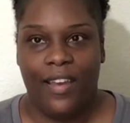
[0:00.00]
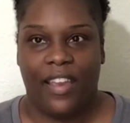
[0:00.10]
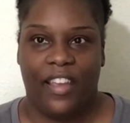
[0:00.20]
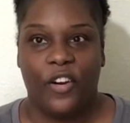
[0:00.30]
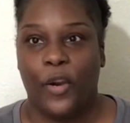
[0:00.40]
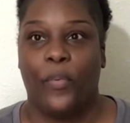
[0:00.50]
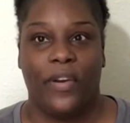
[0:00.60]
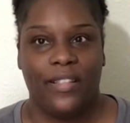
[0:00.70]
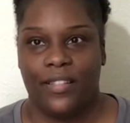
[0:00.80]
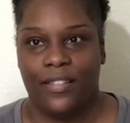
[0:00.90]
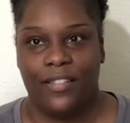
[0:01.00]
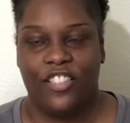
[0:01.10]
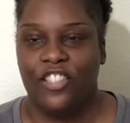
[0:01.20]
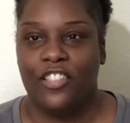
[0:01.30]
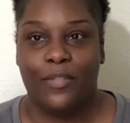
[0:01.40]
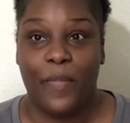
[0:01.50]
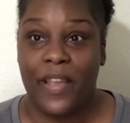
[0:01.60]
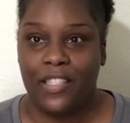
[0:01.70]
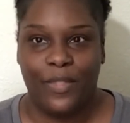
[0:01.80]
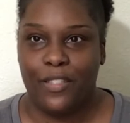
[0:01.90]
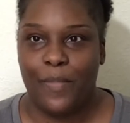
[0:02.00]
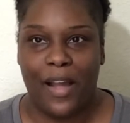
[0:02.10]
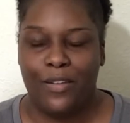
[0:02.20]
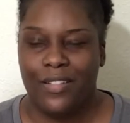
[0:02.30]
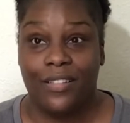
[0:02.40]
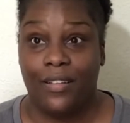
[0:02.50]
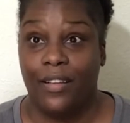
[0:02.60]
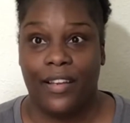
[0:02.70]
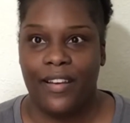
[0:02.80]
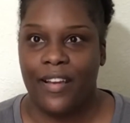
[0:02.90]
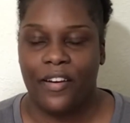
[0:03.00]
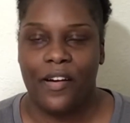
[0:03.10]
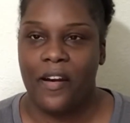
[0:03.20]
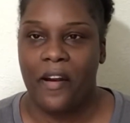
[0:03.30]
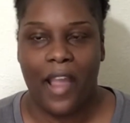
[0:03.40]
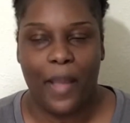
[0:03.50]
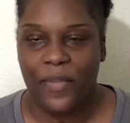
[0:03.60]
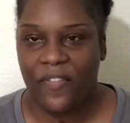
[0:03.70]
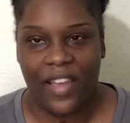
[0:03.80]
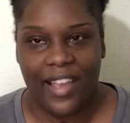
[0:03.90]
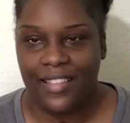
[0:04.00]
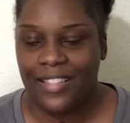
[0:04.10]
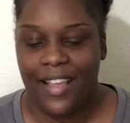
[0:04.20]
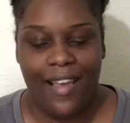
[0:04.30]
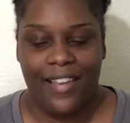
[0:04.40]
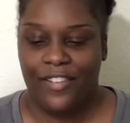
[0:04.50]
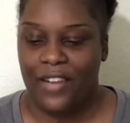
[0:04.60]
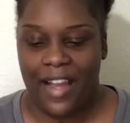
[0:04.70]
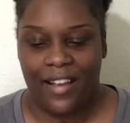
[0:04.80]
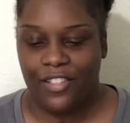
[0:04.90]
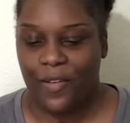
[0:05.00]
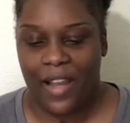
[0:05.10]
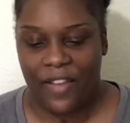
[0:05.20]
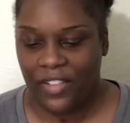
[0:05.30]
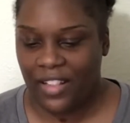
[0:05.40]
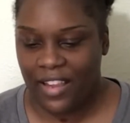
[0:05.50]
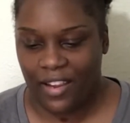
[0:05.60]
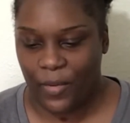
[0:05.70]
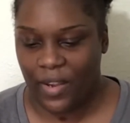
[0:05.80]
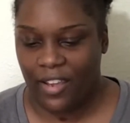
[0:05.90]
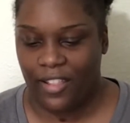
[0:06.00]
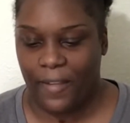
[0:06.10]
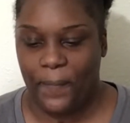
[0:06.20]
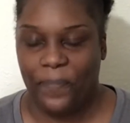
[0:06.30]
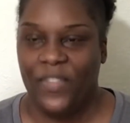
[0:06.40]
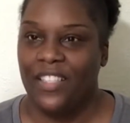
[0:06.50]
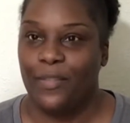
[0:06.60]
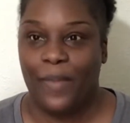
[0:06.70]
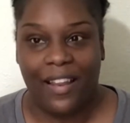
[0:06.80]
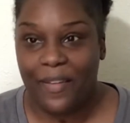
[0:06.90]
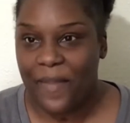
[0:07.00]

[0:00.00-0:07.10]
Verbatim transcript: in her presence. She just makes me smile just looking at her, her happy face. You guys know I have a thing with smiling